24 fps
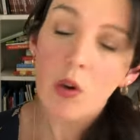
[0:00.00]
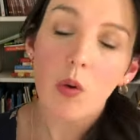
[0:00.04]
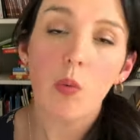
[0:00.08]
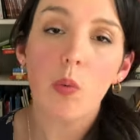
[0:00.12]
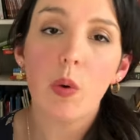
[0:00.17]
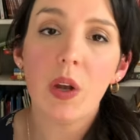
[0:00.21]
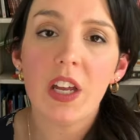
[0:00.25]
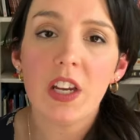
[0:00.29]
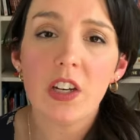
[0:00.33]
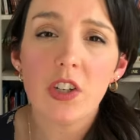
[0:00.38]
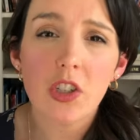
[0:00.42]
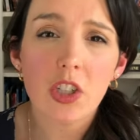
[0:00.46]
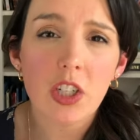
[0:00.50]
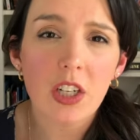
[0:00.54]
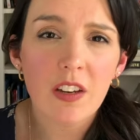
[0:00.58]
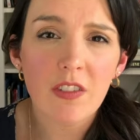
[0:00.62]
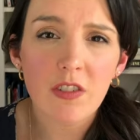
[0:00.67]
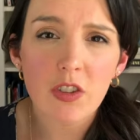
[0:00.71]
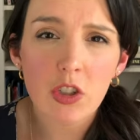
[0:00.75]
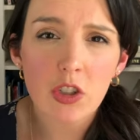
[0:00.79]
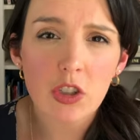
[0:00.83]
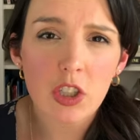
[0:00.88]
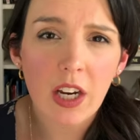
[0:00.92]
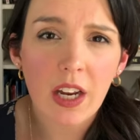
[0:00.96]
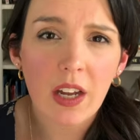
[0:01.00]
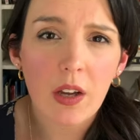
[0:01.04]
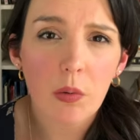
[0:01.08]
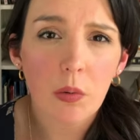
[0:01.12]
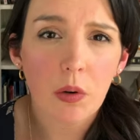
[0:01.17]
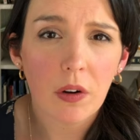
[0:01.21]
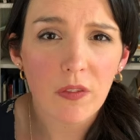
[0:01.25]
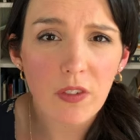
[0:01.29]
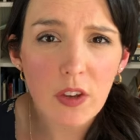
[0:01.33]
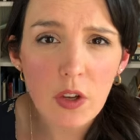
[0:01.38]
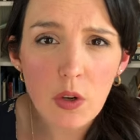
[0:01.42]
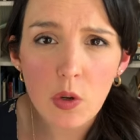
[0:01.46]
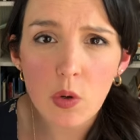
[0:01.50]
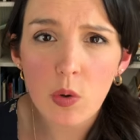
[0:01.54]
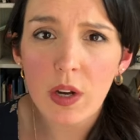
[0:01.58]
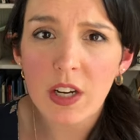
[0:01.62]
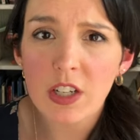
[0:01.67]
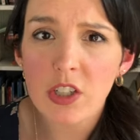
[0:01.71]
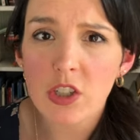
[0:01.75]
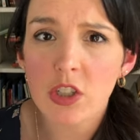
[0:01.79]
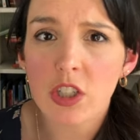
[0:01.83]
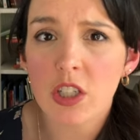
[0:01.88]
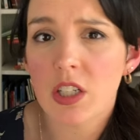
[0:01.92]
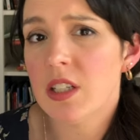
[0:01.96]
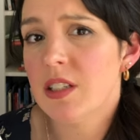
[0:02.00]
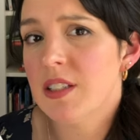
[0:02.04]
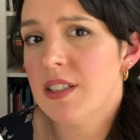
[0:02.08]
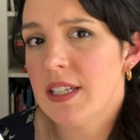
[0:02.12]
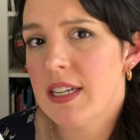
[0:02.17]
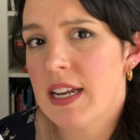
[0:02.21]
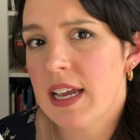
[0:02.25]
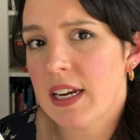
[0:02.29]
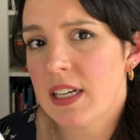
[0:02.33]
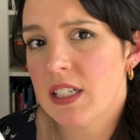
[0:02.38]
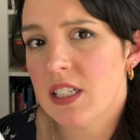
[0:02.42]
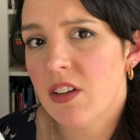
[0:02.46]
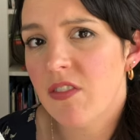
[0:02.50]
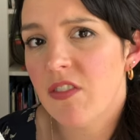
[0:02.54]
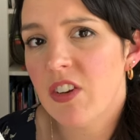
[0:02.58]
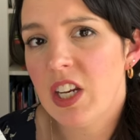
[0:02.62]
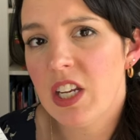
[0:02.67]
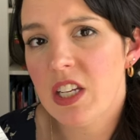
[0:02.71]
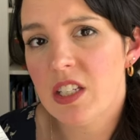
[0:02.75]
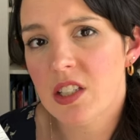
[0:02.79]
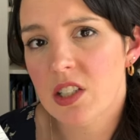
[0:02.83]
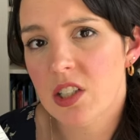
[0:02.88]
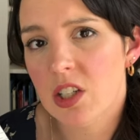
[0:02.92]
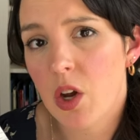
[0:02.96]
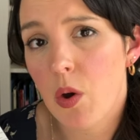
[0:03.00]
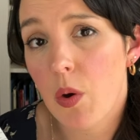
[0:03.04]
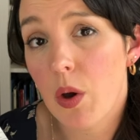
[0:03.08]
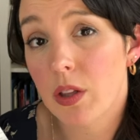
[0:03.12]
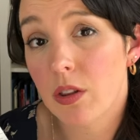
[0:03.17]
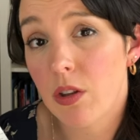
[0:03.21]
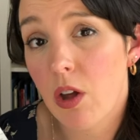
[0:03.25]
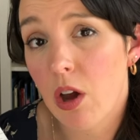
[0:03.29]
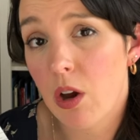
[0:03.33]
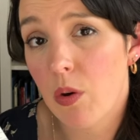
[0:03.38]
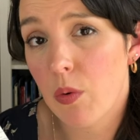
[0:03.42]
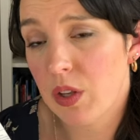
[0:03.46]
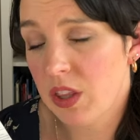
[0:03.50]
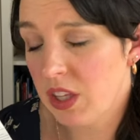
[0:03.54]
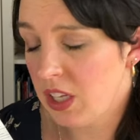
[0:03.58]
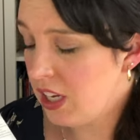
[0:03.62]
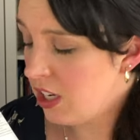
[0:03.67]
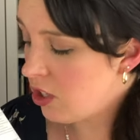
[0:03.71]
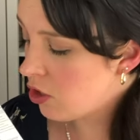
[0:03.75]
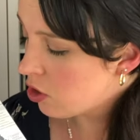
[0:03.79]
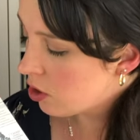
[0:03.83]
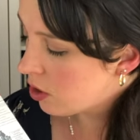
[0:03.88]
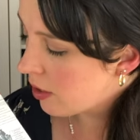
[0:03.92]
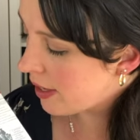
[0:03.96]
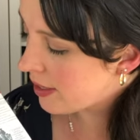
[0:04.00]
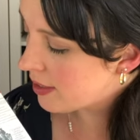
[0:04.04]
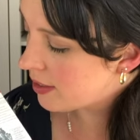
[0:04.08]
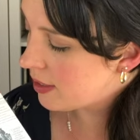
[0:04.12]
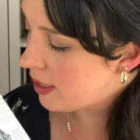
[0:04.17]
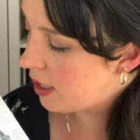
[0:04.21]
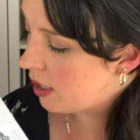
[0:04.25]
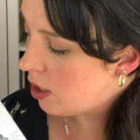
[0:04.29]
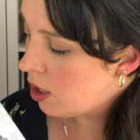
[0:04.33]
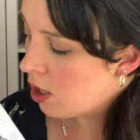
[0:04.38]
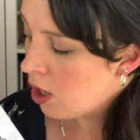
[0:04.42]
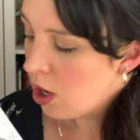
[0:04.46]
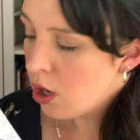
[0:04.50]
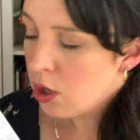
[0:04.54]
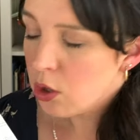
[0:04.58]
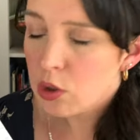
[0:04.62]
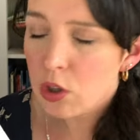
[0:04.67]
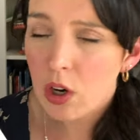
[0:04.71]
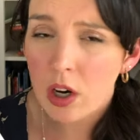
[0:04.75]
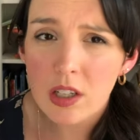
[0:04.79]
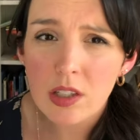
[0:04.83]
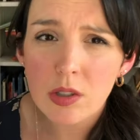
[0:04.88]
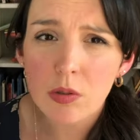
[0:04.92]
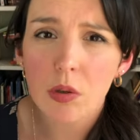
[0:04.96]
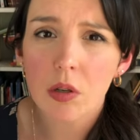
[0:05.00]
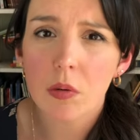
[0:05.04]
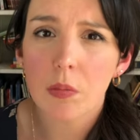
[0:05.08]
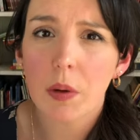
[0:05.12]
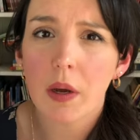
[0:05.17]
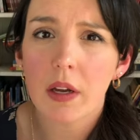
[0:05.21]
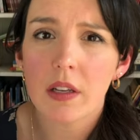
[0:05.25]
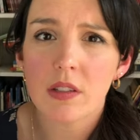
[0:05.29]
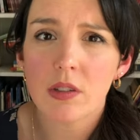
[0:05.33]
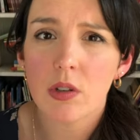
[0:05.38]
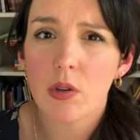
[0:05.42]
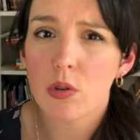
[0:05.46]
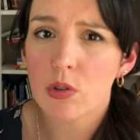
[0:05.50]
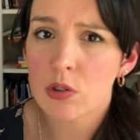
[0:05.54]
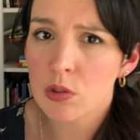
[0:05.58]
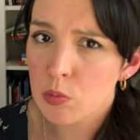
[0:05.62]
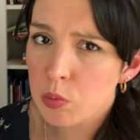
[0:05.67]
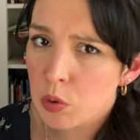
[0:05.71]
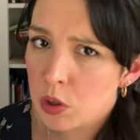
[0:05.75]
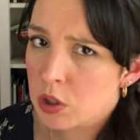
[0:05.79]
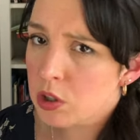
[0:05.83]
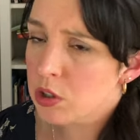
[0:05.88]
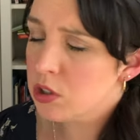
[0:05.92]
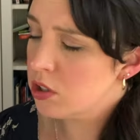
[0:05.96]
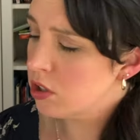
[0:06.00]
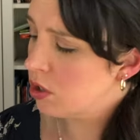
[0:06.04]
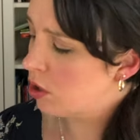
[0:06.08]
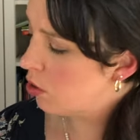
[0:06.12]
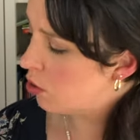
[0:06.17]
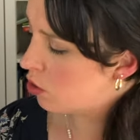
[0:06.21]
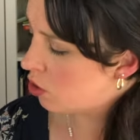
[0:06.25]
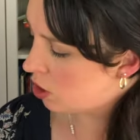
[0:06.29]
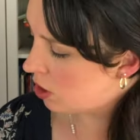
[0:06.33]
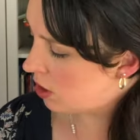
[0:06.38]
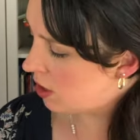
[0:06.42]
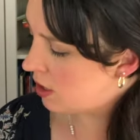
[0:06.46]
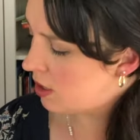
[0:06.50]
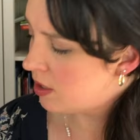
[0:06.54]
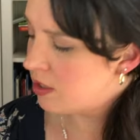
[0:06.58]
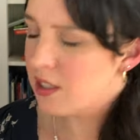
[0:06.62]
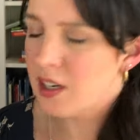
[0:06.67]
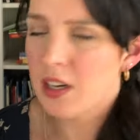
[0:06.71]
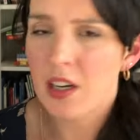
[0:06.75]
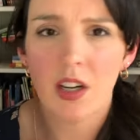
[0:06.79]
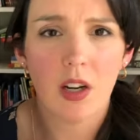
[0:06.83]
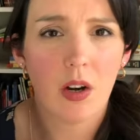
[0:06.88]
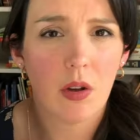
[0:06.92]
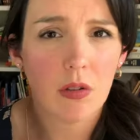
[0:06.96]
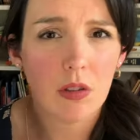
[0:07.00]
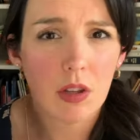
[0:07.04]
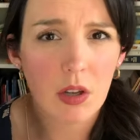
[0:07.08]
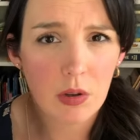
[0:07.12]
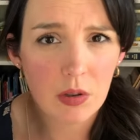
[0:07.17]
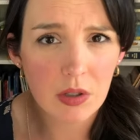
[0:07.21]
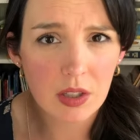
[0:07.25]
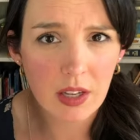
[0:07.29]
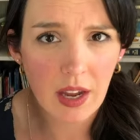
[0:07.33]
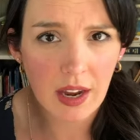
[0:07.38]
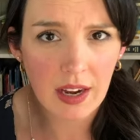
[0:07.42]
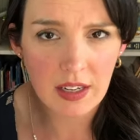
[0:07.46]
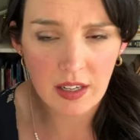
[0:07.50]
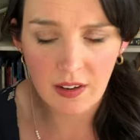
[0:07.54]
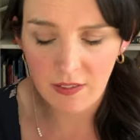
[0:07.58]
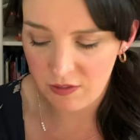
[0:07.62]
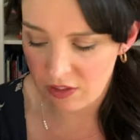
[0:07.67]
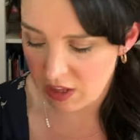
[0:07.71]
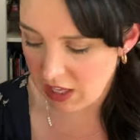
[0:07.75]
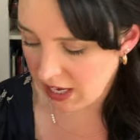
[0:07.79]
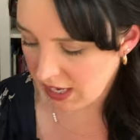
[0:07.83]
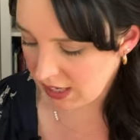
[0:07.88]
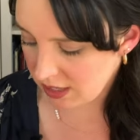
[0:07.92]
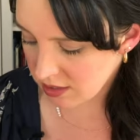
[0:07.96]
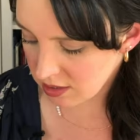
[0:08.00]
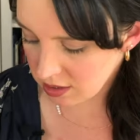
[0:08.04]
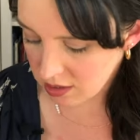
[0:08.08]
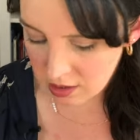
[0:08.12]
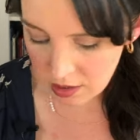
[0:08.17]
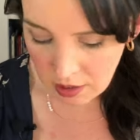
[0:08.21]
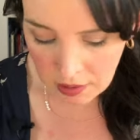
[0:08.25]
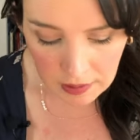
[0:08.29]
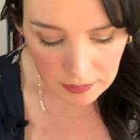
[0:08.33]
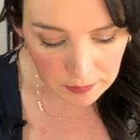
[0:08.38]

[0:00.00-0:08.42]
which gives your child review questions and activities to go along with each lesson, crossword puzzles, word searches, you know, those kind of things.